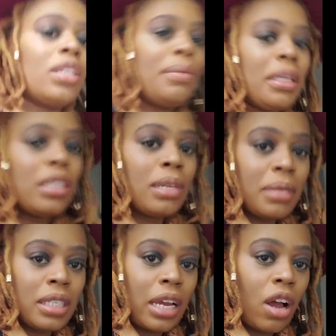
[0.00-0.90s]
on.
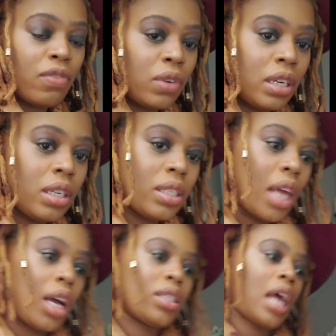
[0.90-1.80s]
Let me take off one of the
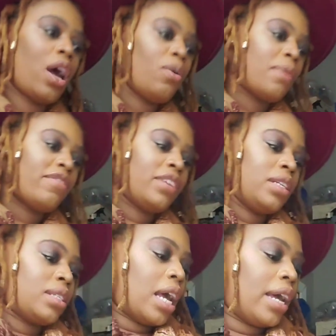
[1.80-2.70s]
socks. I hope my feet
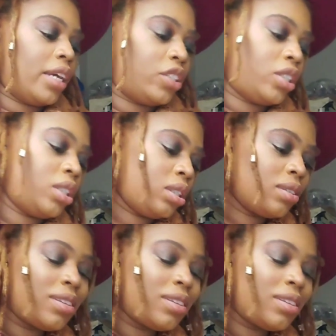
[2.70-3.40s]
is not ashy.